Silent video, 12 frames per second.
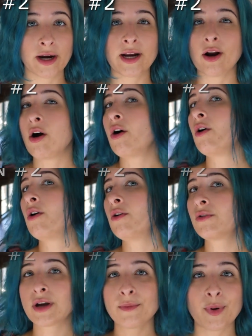and
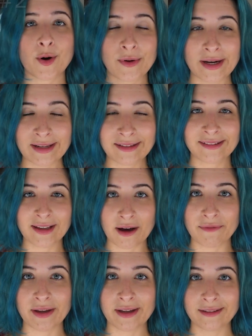all components
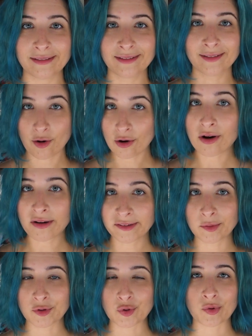of it are
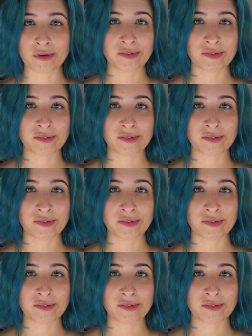also a chore.